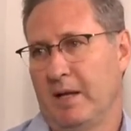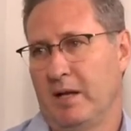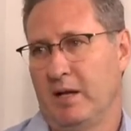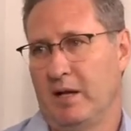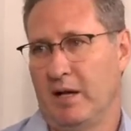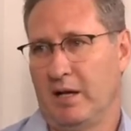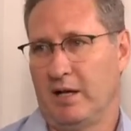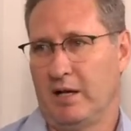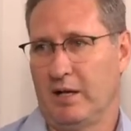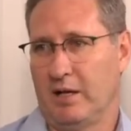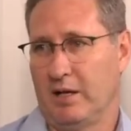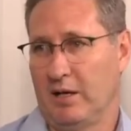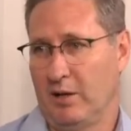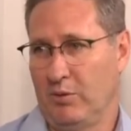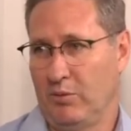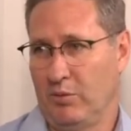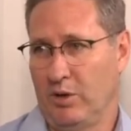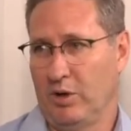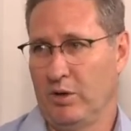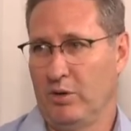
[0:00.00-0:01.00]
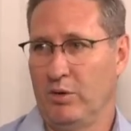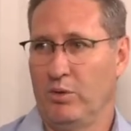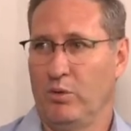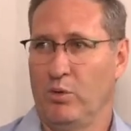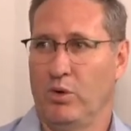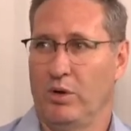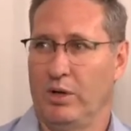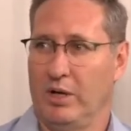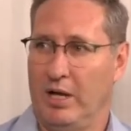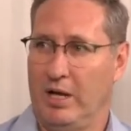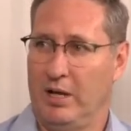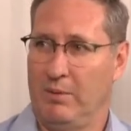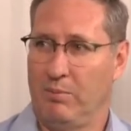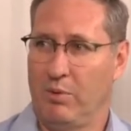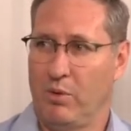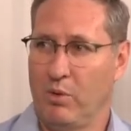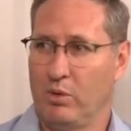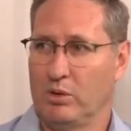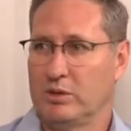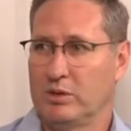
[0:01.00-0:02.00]
like a, a road or an
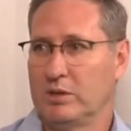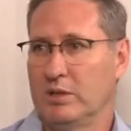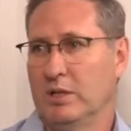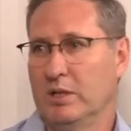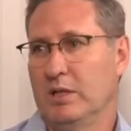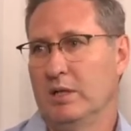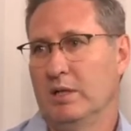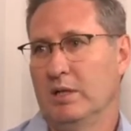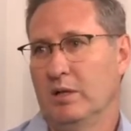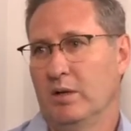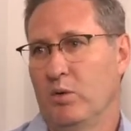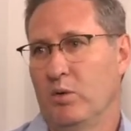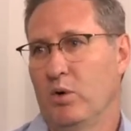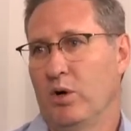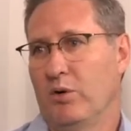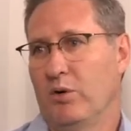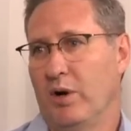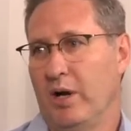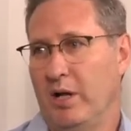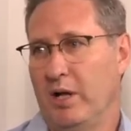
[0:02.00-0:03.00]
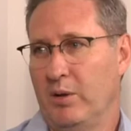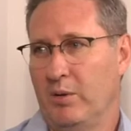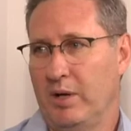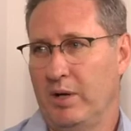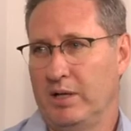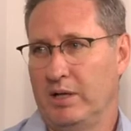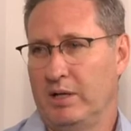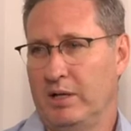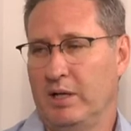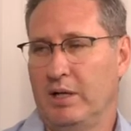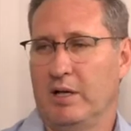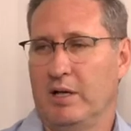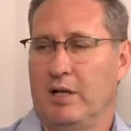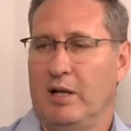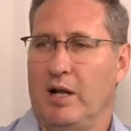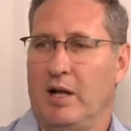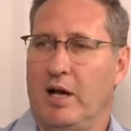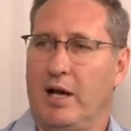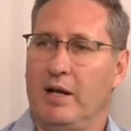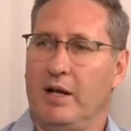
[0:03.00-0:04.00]
airport, or a railway uh,
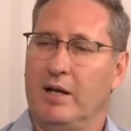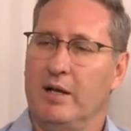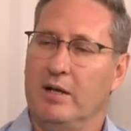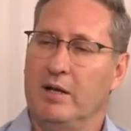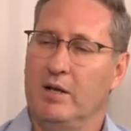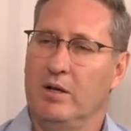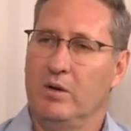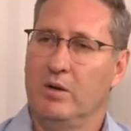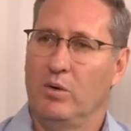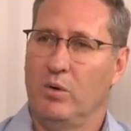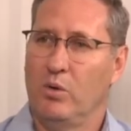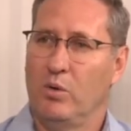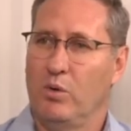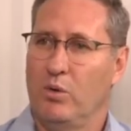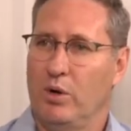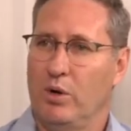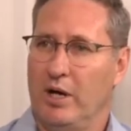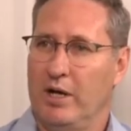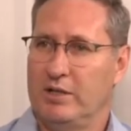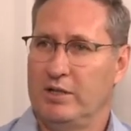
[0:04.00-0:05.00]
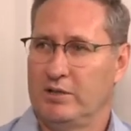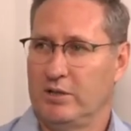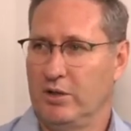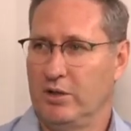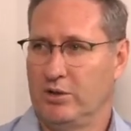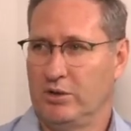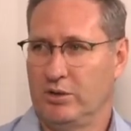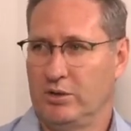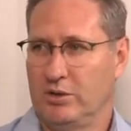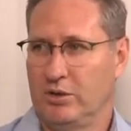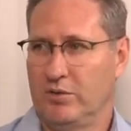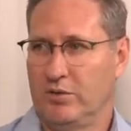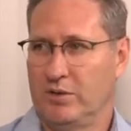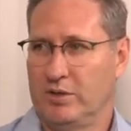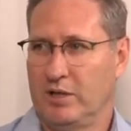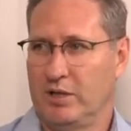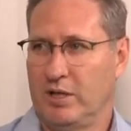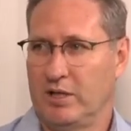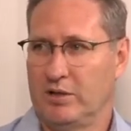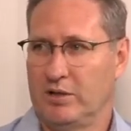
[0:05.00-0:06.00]
line, or a social
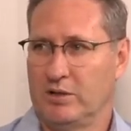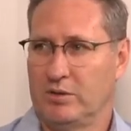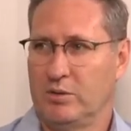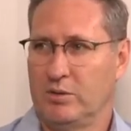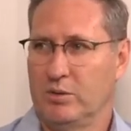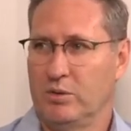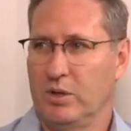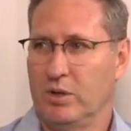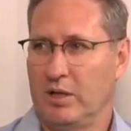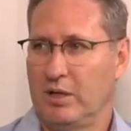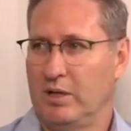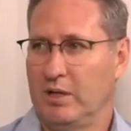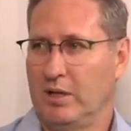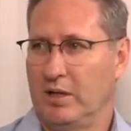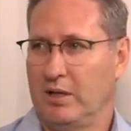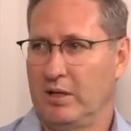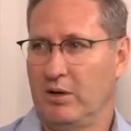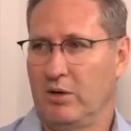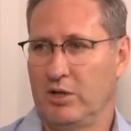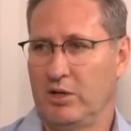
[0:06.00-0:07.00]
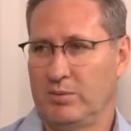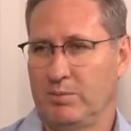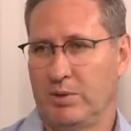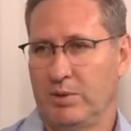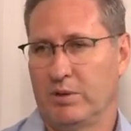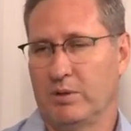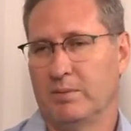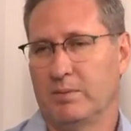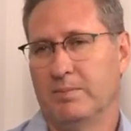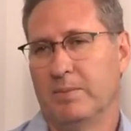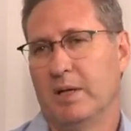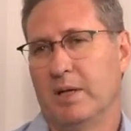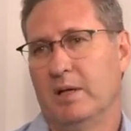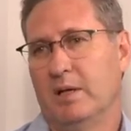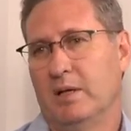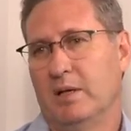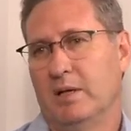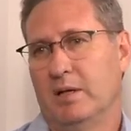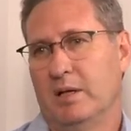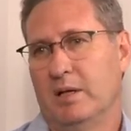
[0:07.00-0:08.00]
service like a school, a clinic, a hospital
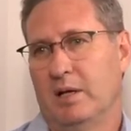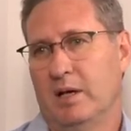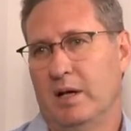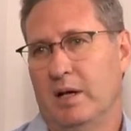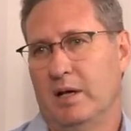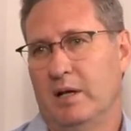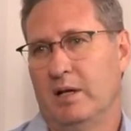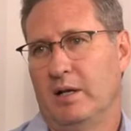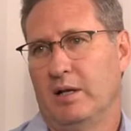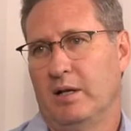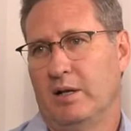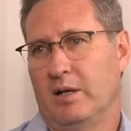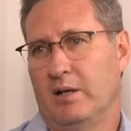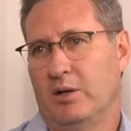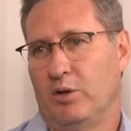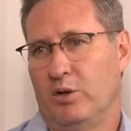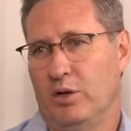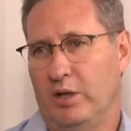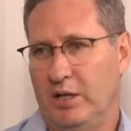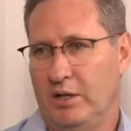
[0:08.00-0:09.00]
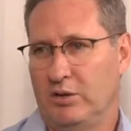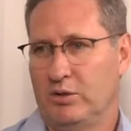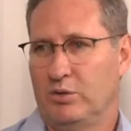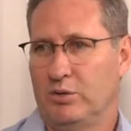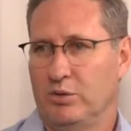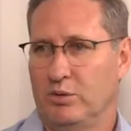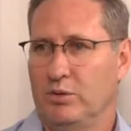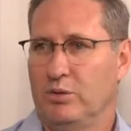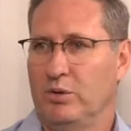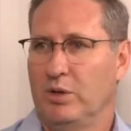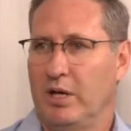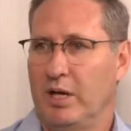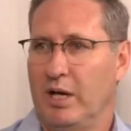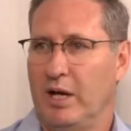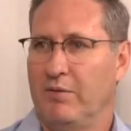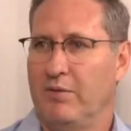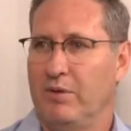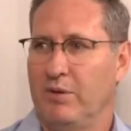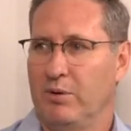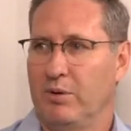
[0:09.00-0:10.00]
and uh, you need to
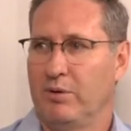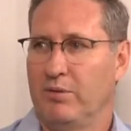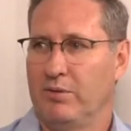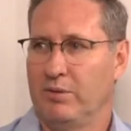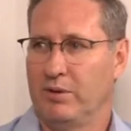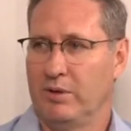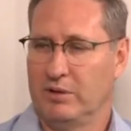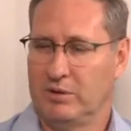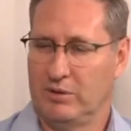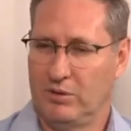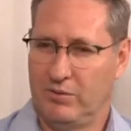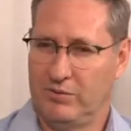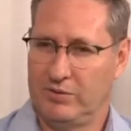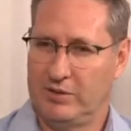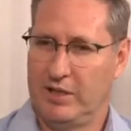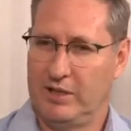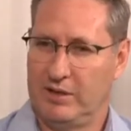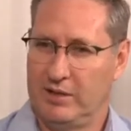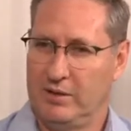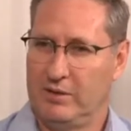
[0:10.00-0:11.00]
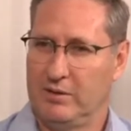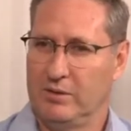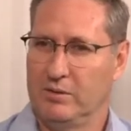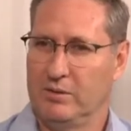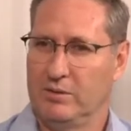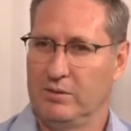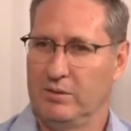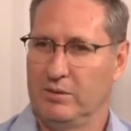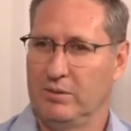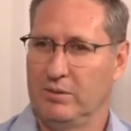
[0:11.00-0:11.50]
have the, the, sort of technical